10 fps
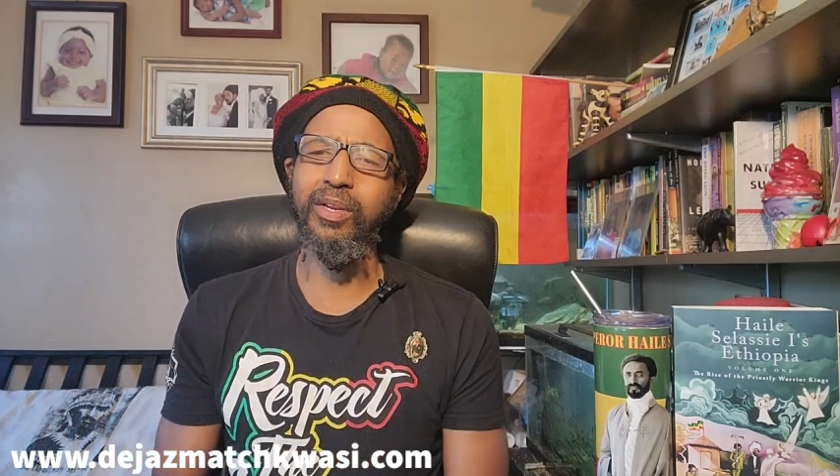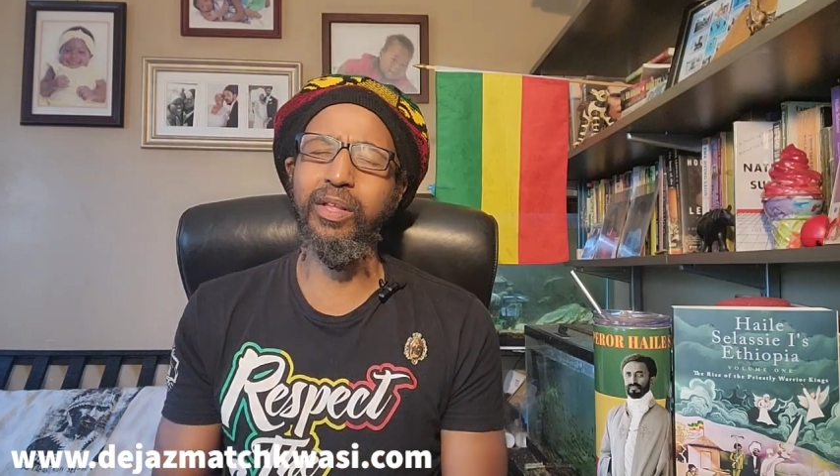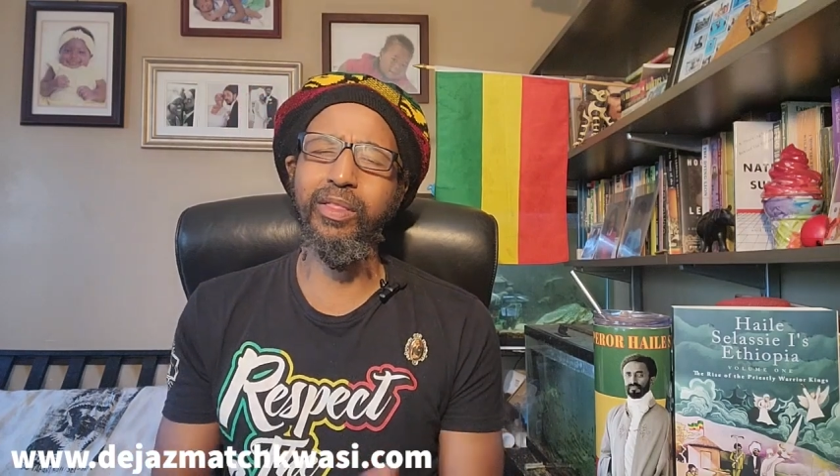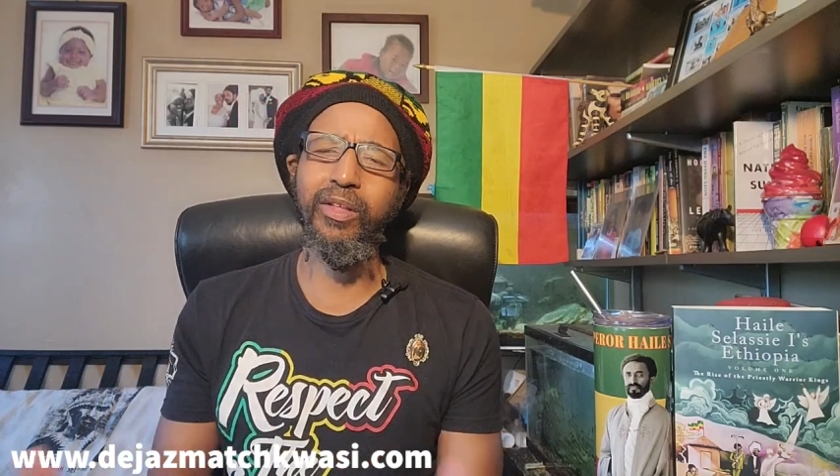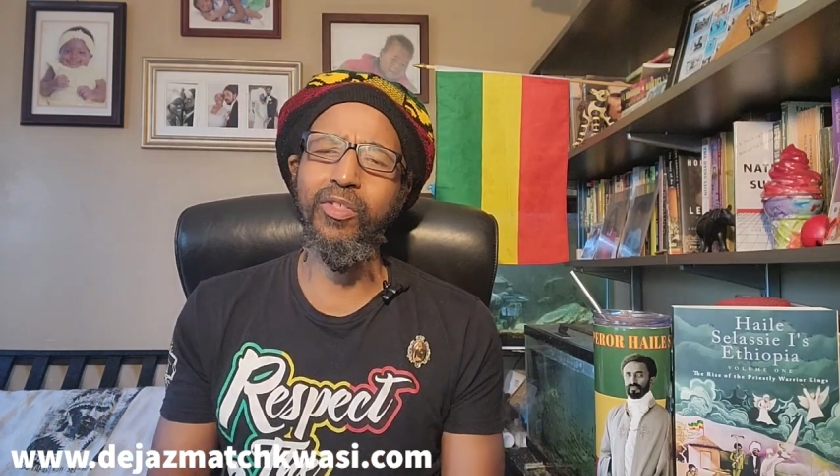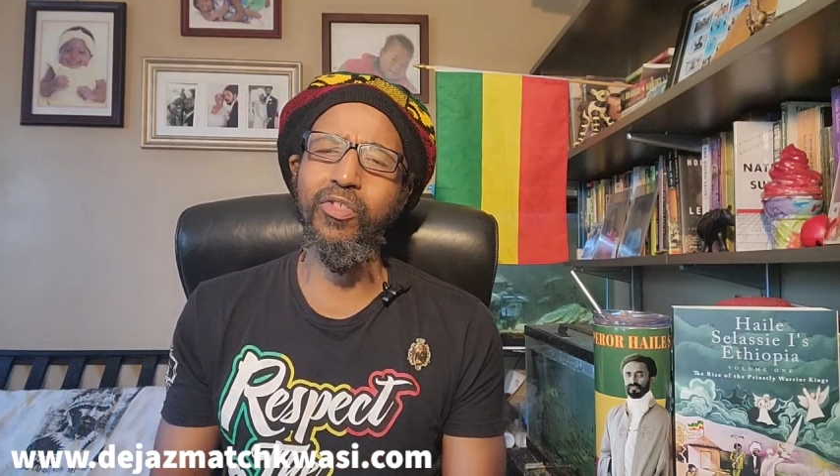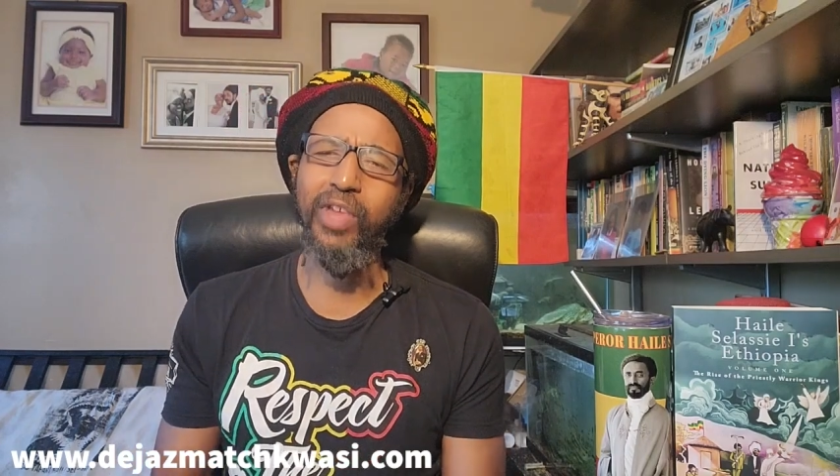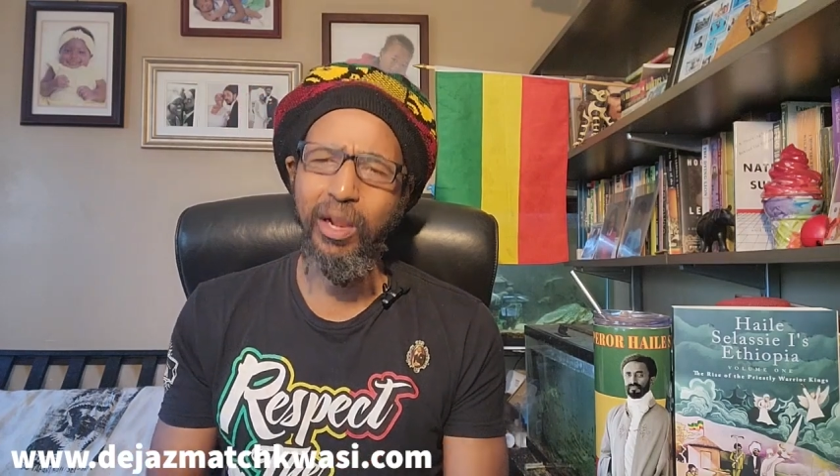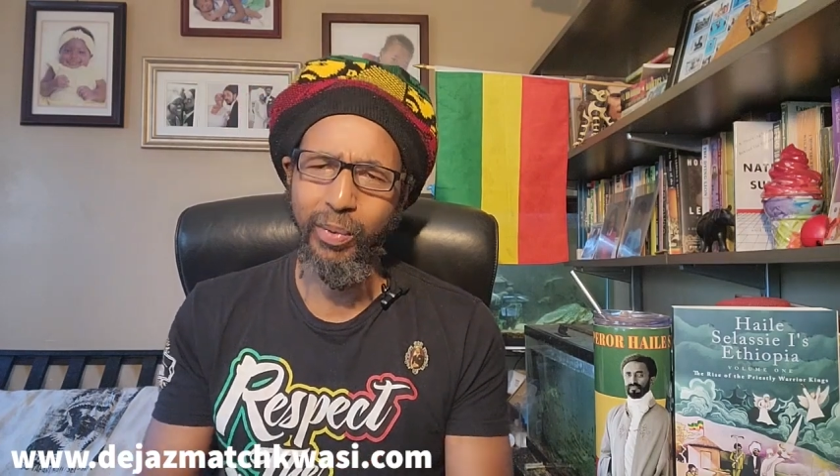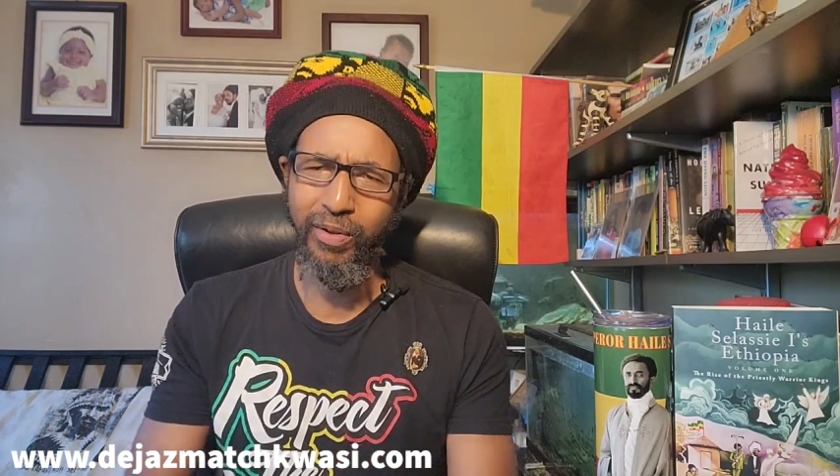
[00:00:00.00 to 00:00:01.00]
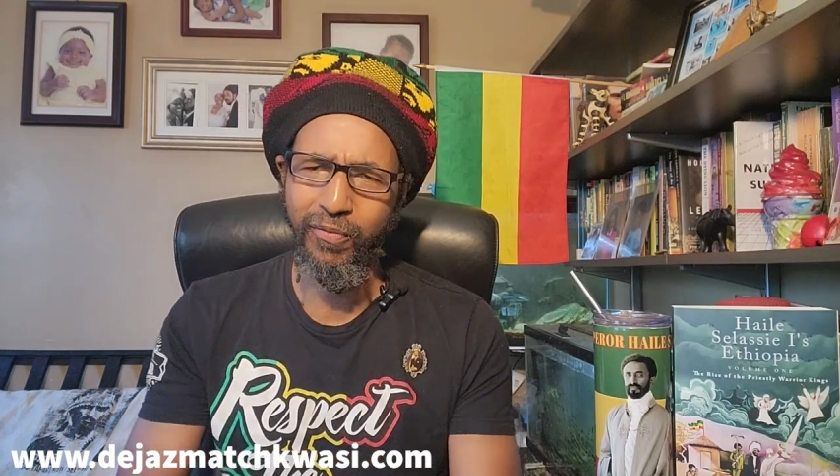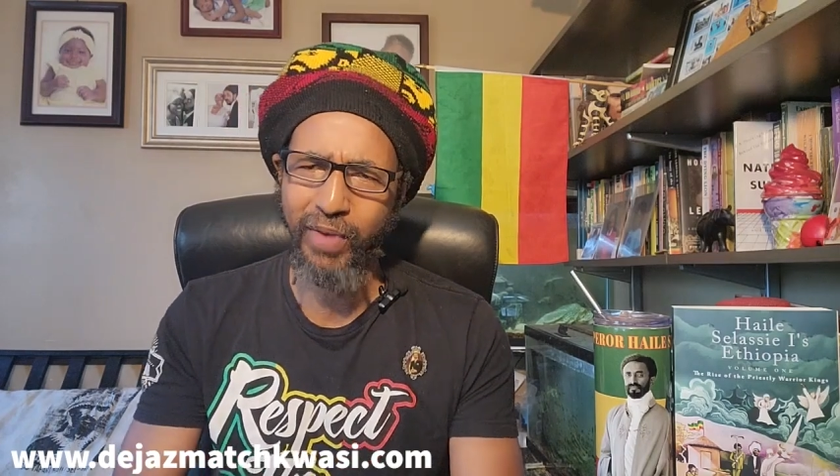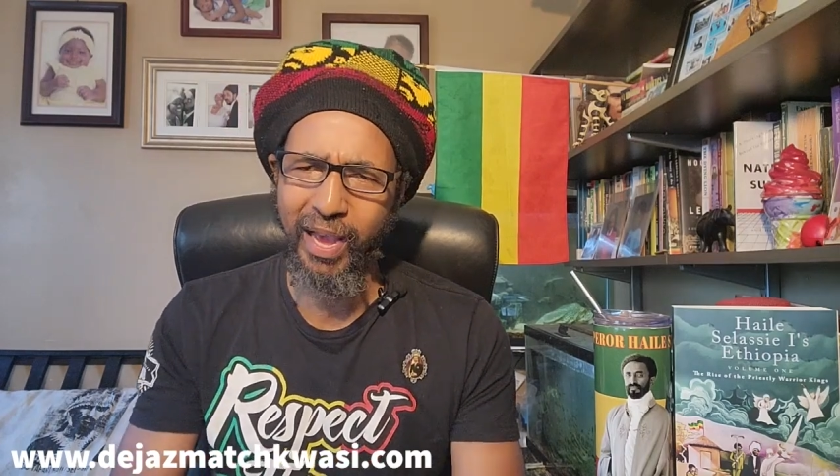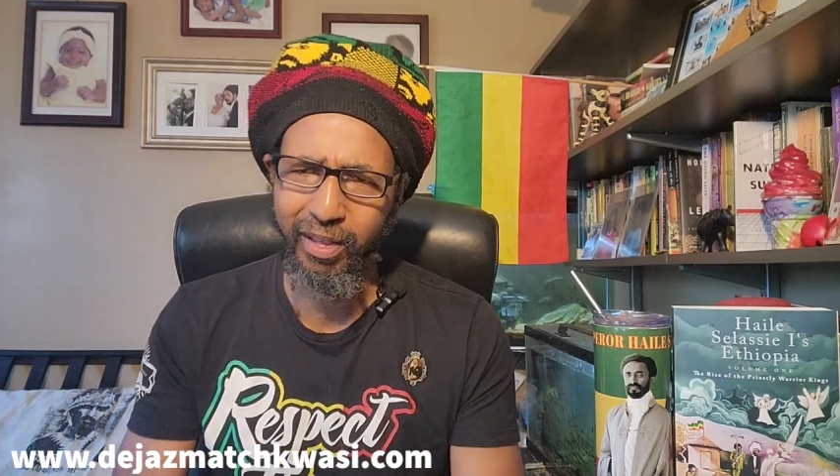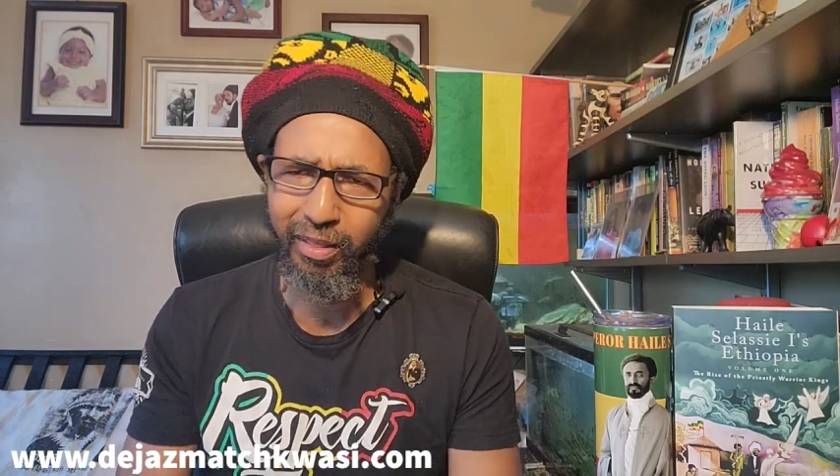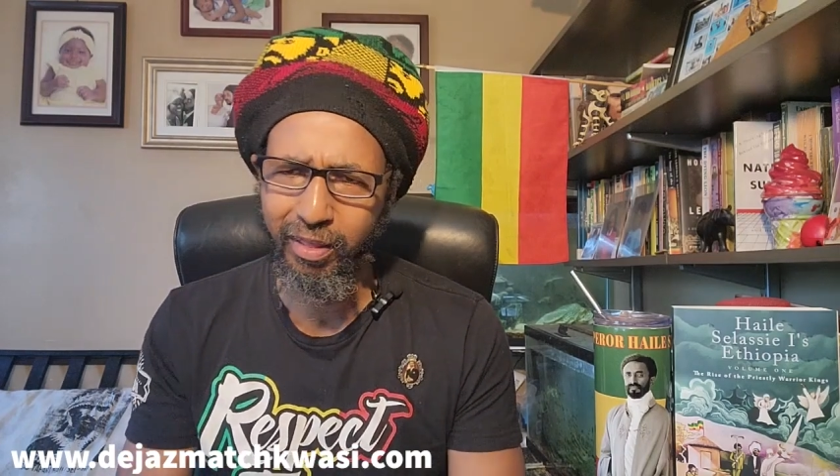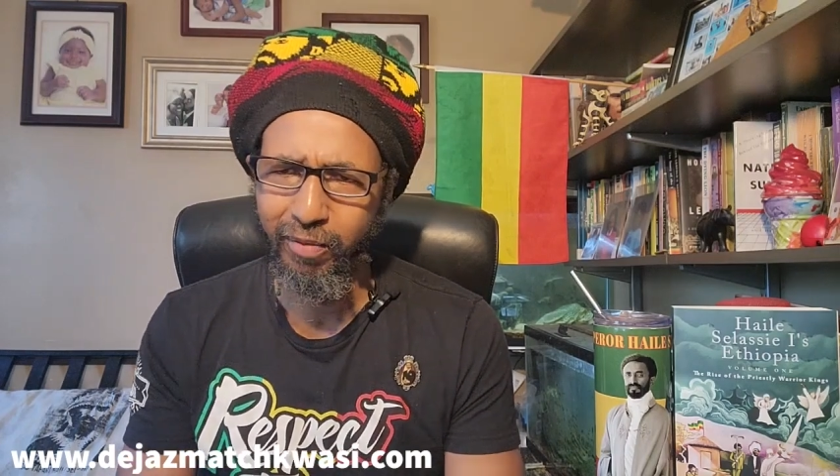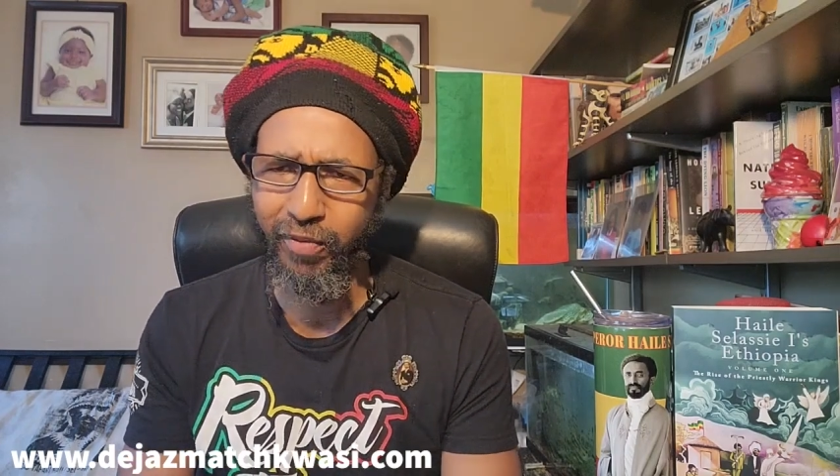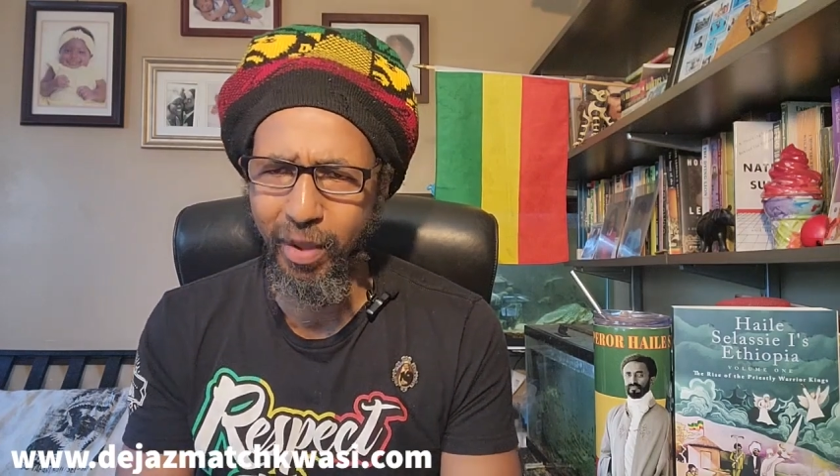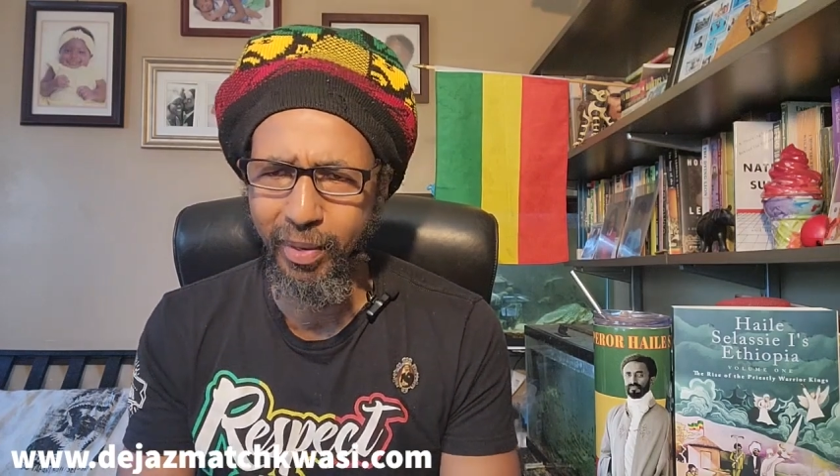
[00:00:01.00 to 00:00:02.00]
just doesn't gel with the facts,
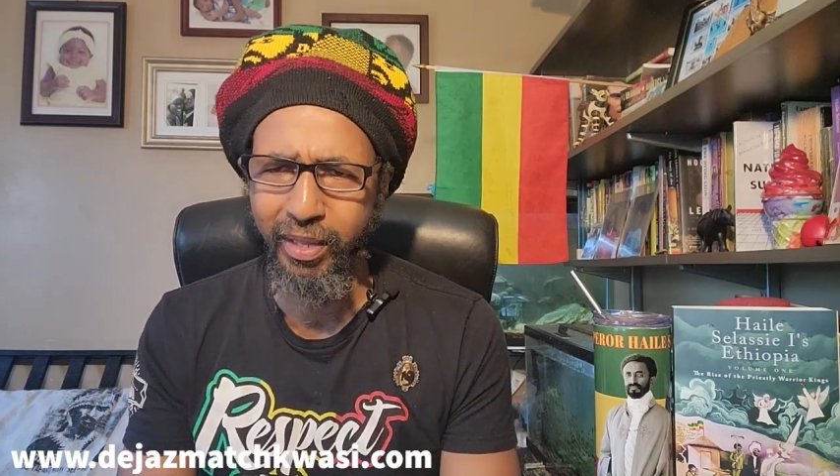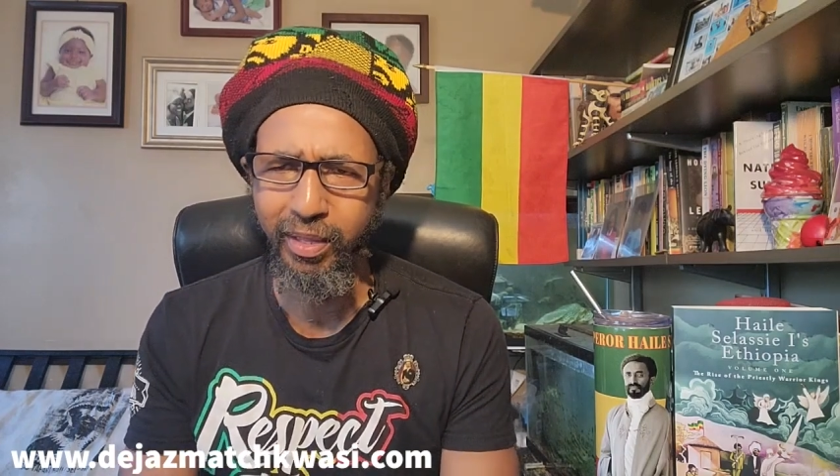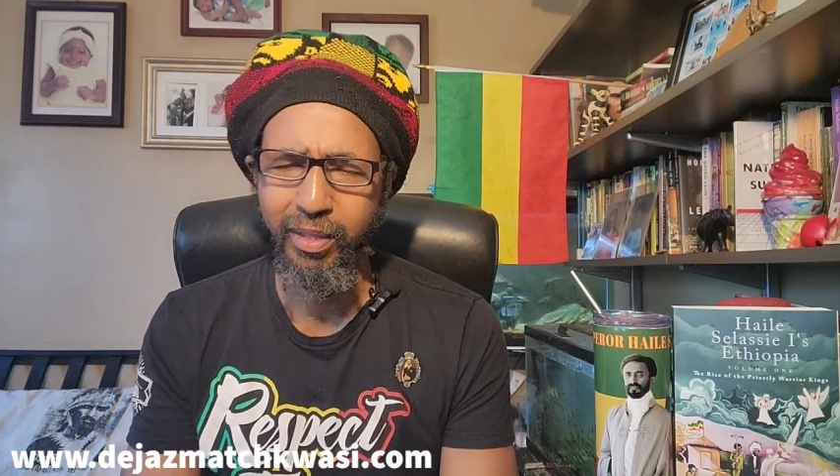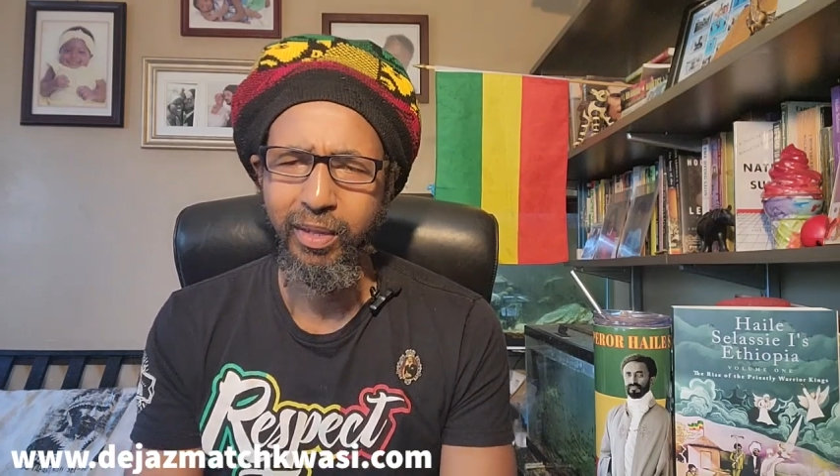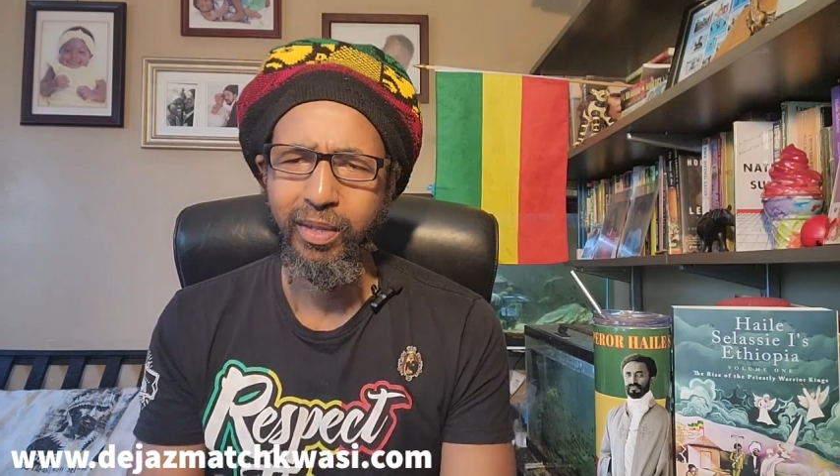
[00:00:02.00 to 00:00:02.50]
family.